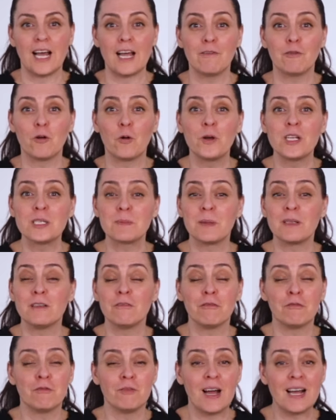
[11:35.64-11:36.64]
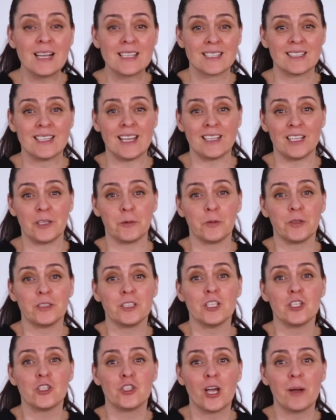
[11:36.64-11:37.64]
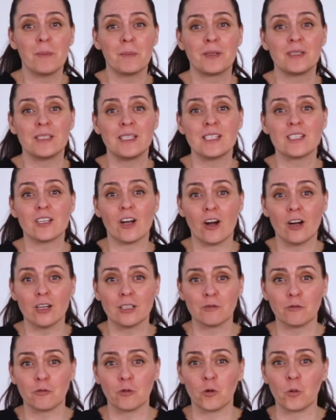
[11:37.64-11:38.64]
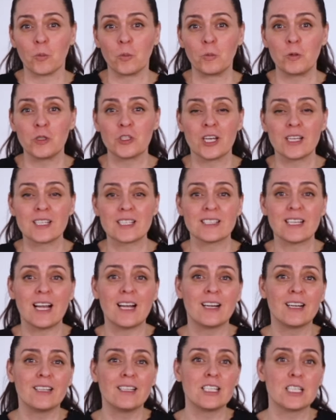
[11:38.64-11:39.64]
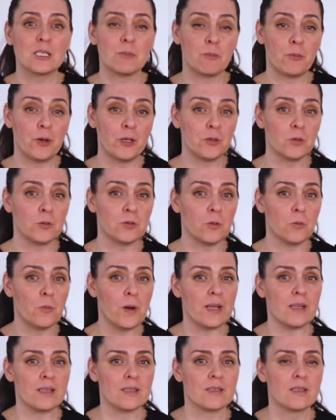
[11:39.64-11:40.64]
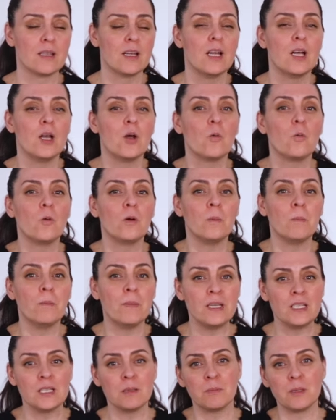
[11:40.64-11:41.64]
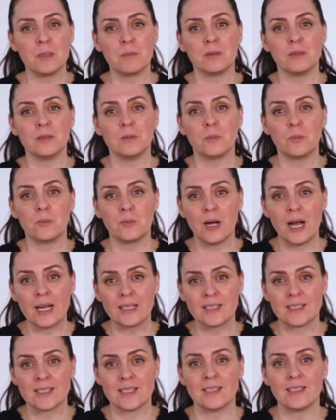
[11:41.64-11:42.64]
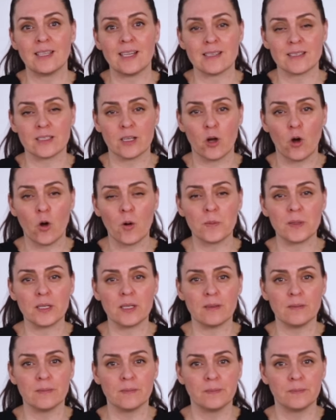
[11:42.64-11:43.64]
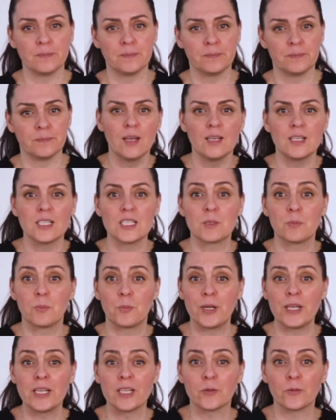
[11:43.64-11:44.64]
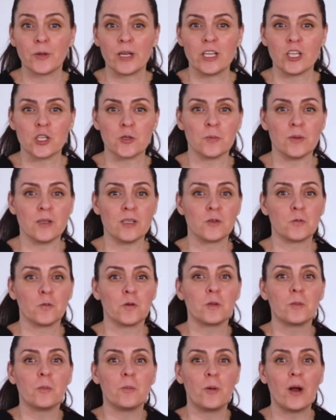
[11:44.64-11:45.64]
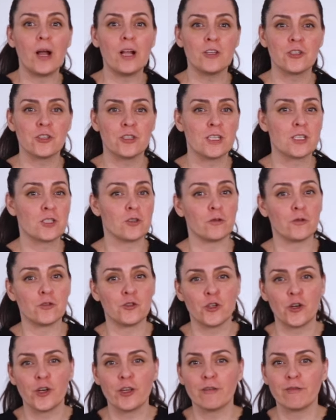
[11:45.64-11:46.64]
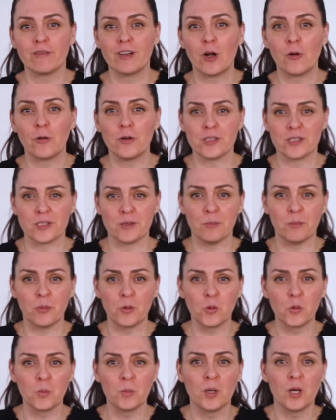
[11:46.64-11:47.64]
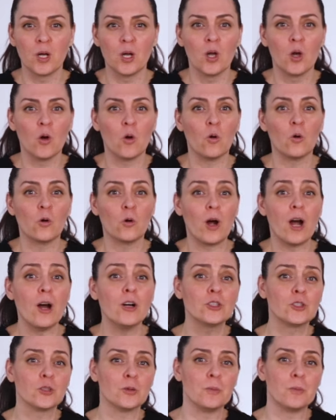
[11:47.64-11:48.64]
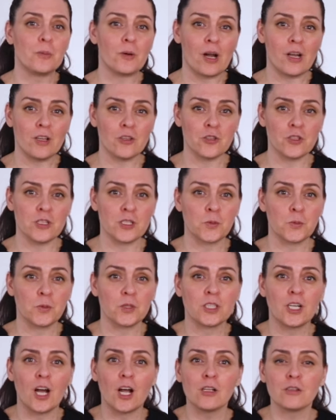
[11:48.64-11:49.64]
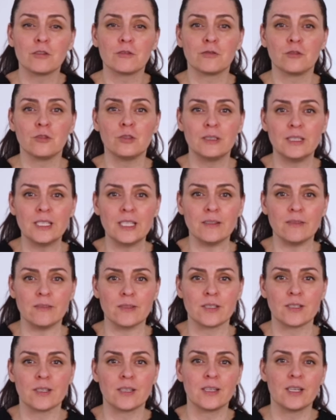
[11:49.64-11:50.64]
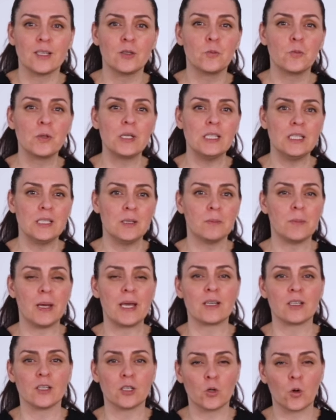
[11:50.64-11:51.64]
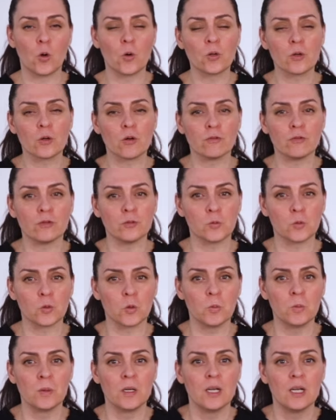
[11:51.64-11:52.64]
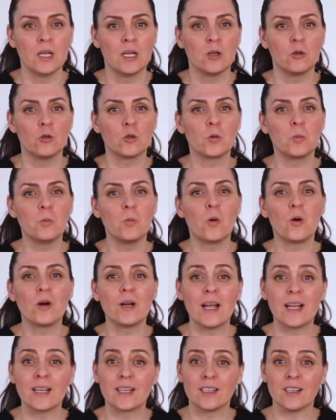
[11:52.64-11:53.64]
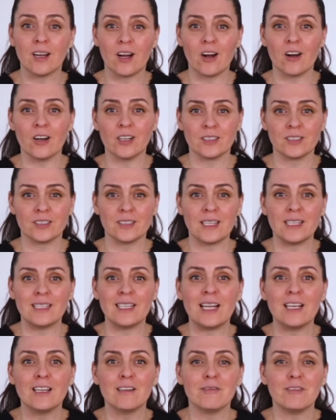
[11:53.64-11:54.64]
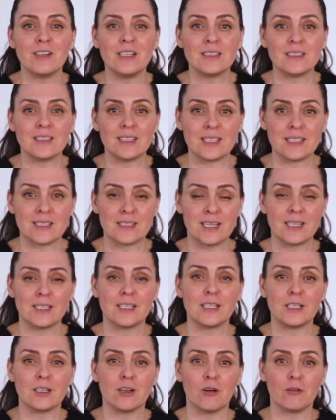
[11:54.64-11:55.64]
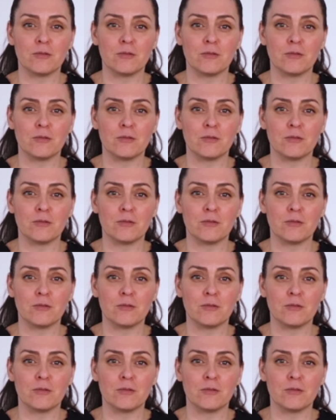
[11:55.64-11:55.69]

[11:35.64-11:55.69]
I've always been fascinated with this Japanese art form, which has luckily spread to the West, where many people practice it as a hobby. Spring arrangements with branches of cherry flowers in bloom or autumn branches with colorful leaves can really make a corner of a room look more like an art and elevate the aesthetic